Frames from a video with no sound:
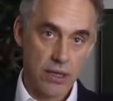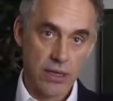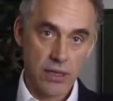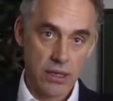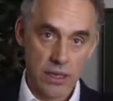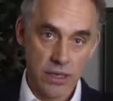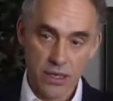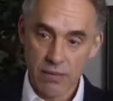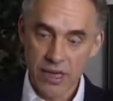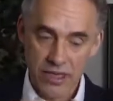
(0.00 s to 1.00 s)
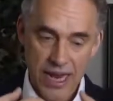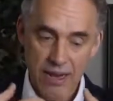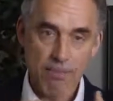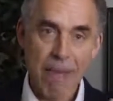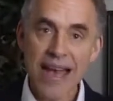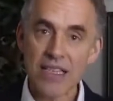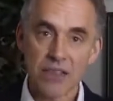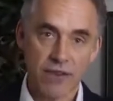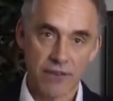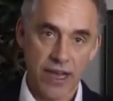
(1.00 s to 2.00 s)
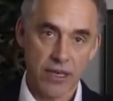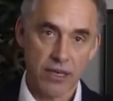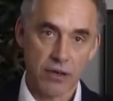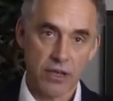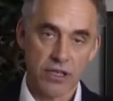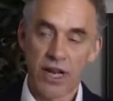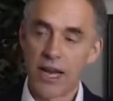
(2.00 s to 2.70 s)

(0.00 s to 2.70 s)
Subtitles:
It's had a massive effect across